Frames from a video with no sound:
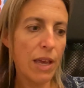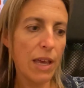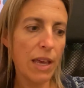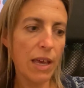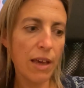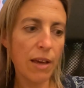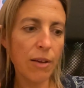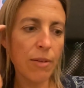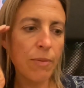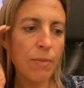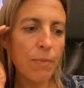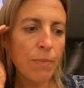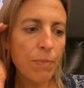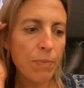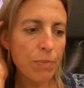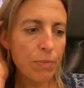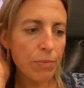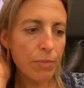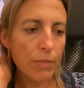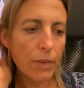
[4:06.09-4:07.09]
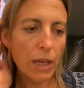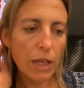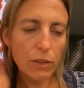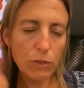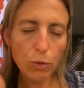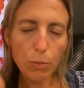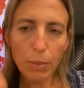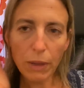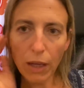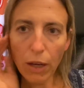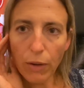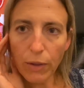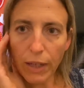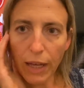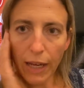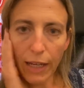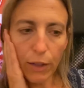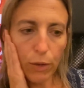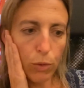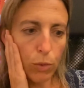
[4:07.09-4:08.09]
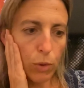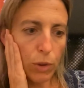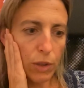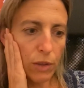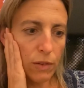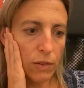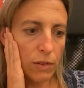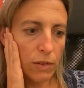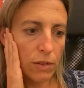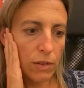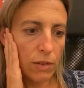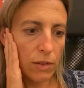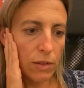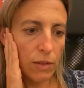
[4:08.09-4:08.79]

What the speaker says: ear, "It'll be okay, August.